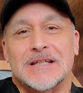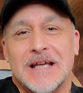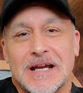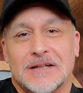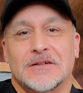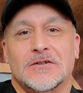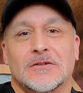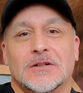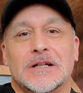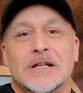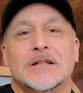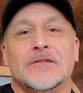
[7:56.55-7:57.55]

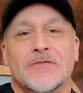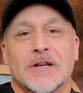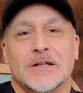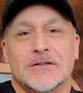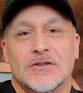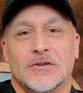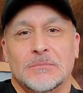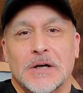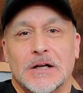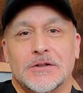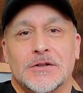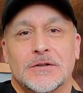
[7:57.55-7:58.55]
technical end of things so
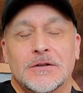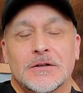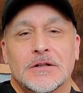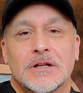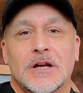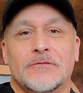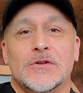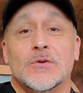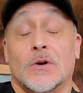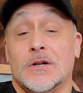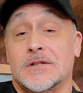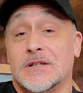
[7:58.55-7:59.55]
much. If
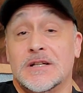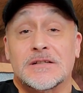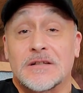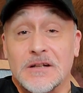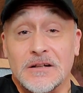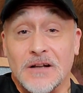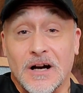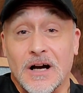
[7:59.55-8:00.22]
you are seasoned in the